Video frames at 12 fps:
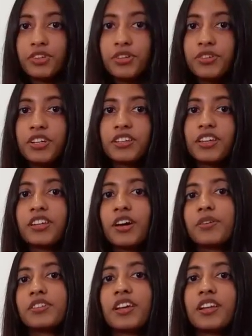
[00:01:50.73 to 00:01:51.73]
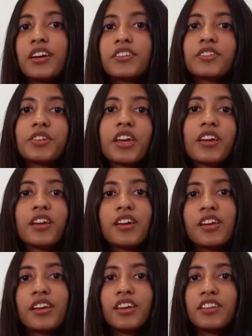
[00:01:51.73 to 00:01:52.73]
it can now tell us, okay,
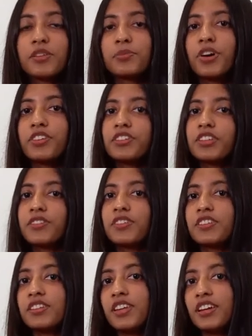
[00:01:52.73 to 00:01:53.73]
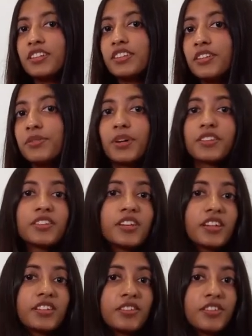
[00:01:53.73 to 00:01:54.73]
is it positive, is it negative, what's a
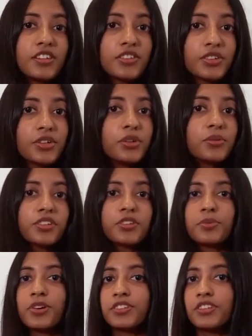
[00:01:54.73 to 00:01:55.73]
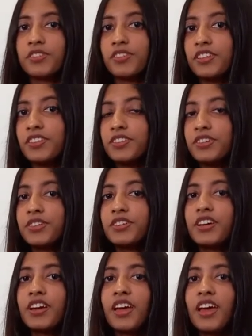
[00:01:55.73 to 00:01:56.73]
negativity score, what's a positivity score,
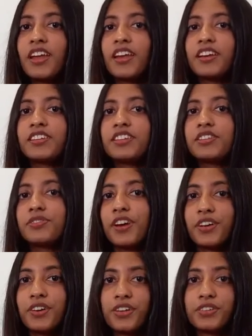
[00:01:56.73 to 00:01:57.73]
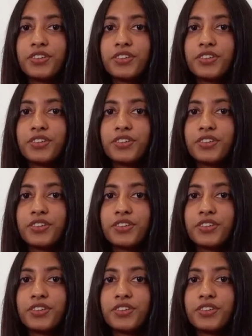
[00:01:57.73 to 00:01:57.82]
and identify all those